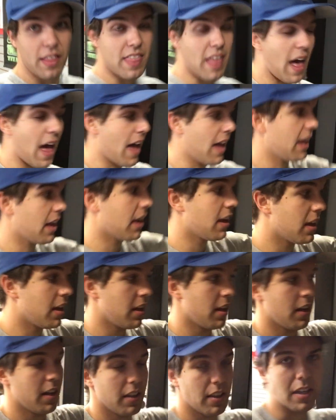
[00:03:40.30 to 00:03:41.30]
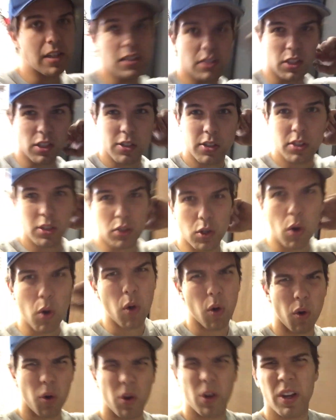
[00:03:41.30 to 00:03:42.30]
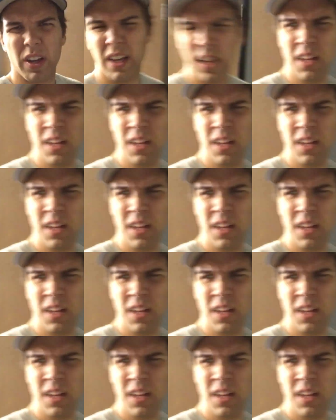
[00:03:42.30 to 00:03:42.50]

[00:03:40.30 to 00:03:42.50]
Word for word: that there's a school